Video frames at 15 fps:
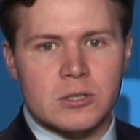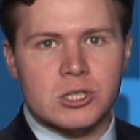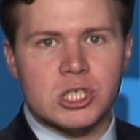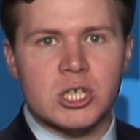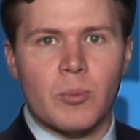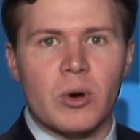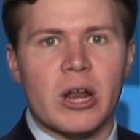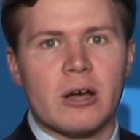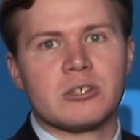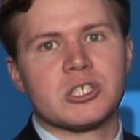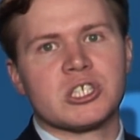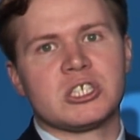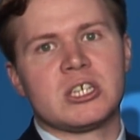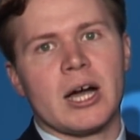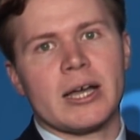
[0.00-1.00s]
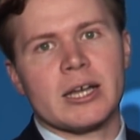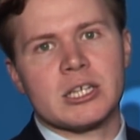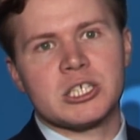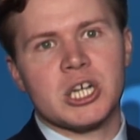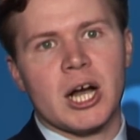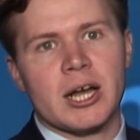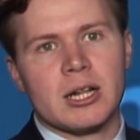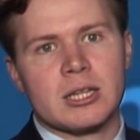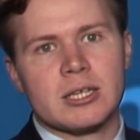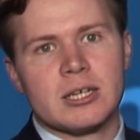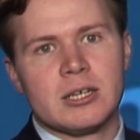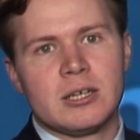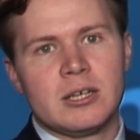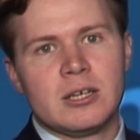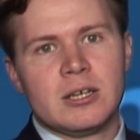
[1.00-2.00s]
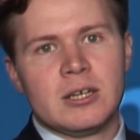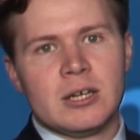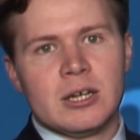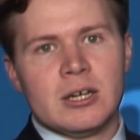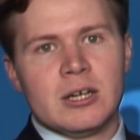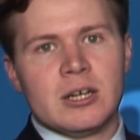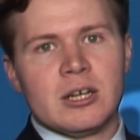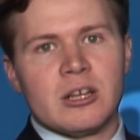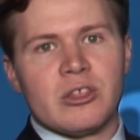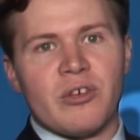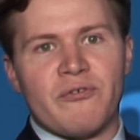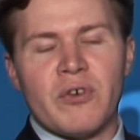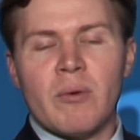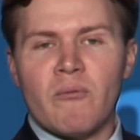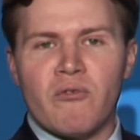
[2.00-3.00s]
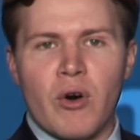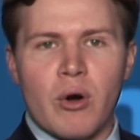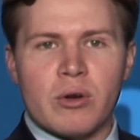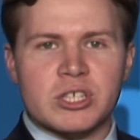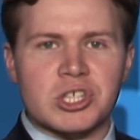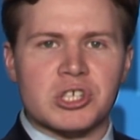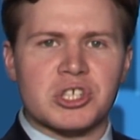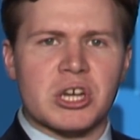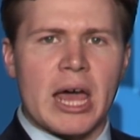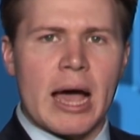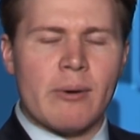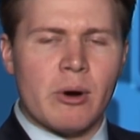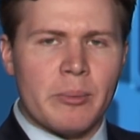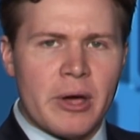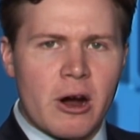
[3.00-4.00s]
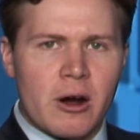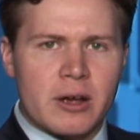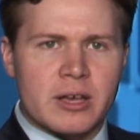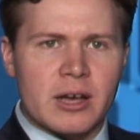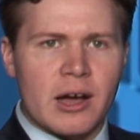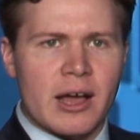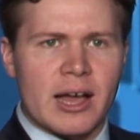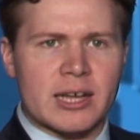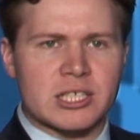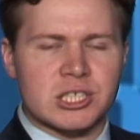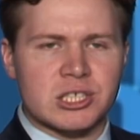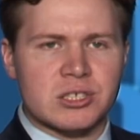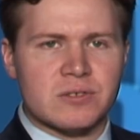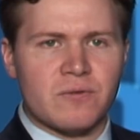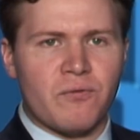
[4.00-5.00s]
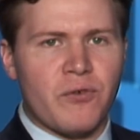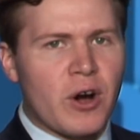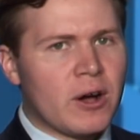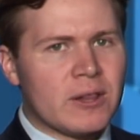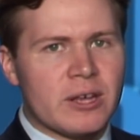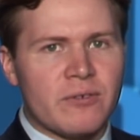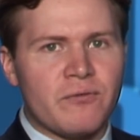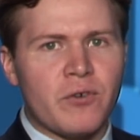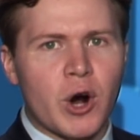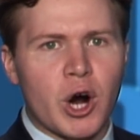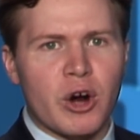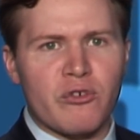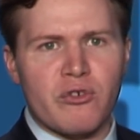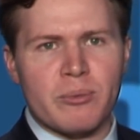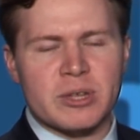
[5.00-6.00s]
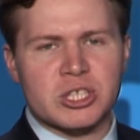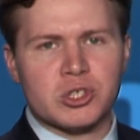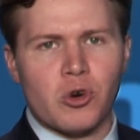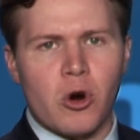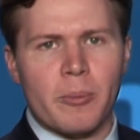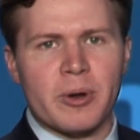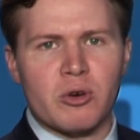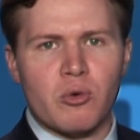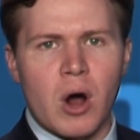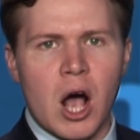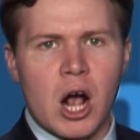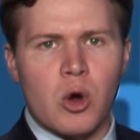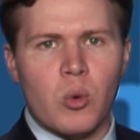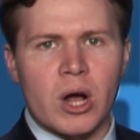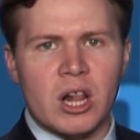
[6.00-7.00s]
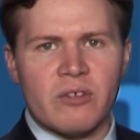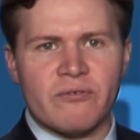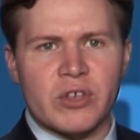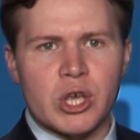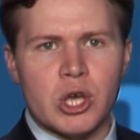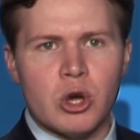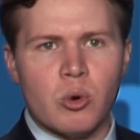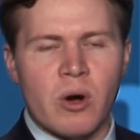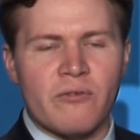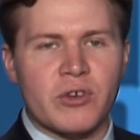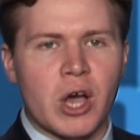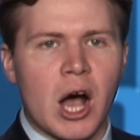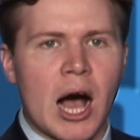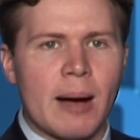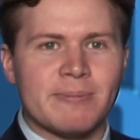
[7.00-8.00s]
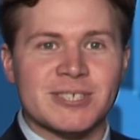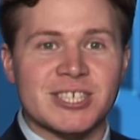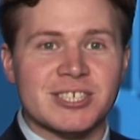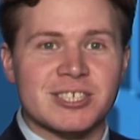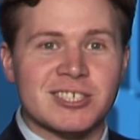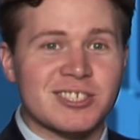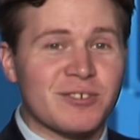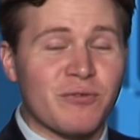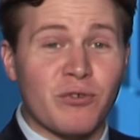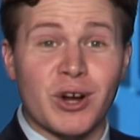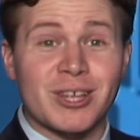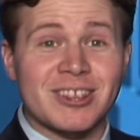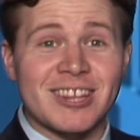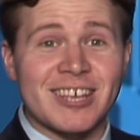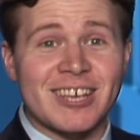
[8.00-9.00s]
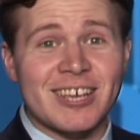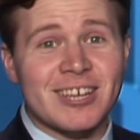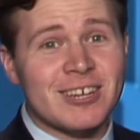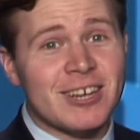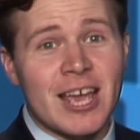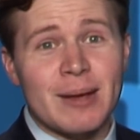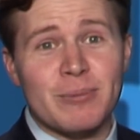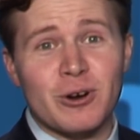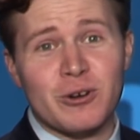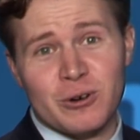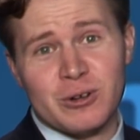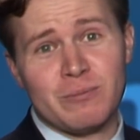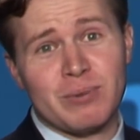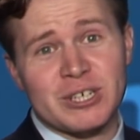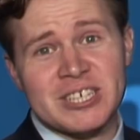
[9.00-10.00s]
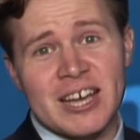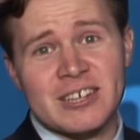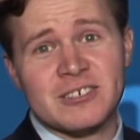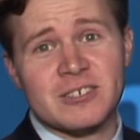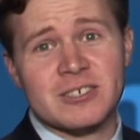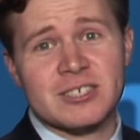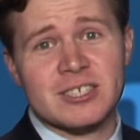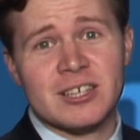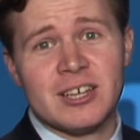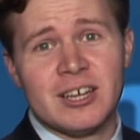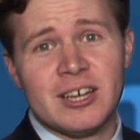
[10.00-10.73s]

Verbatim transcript: someone else's dying child. The film focuses on how America has fallen far from its Norman Rockwell view of cops as friendly neighborhood protectors.